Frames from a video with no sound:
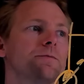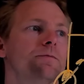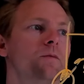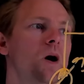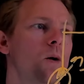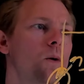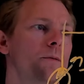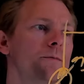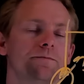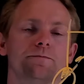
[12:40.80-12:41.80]
our
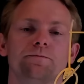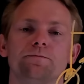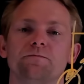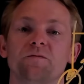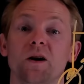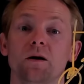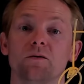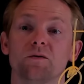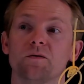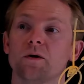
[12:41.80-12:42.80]

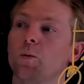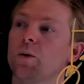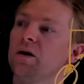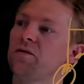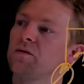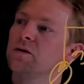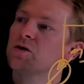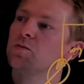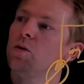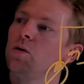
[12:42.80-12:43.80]
valve that we have, the
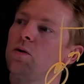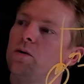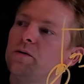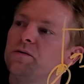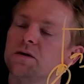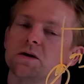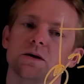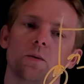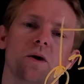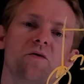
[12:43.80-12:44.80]
small orifices
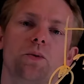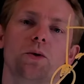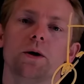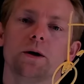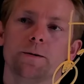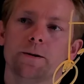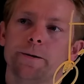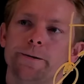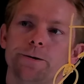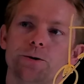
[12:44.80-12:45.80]
that we have put in
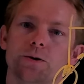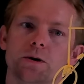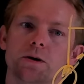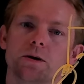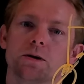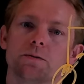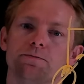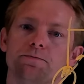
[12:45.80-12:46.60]
to the system.